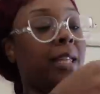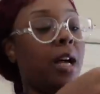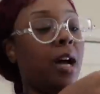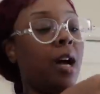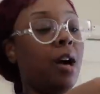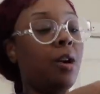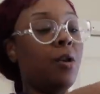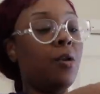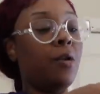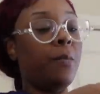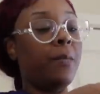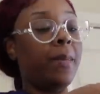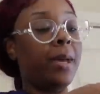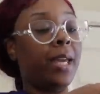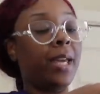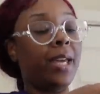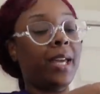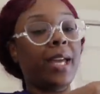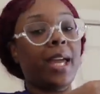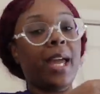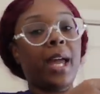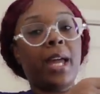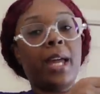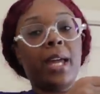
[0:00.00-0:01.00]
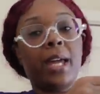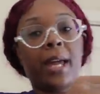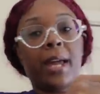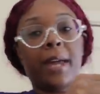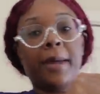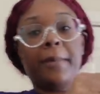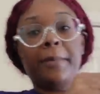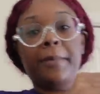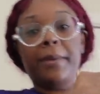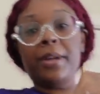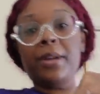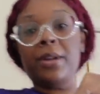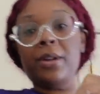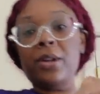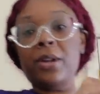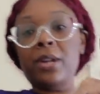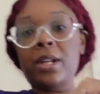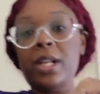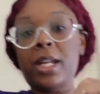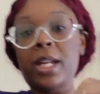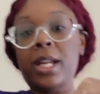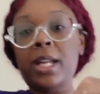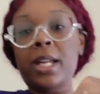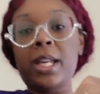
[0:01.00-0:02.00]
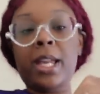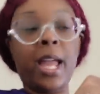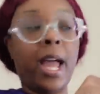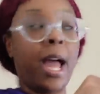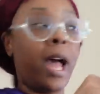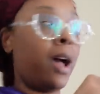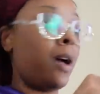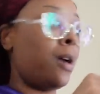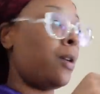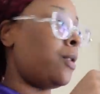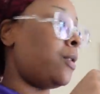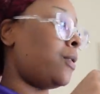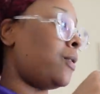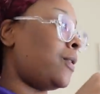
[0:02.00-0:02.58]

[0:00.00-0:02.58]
the old man gang ain't been here yet, y'all.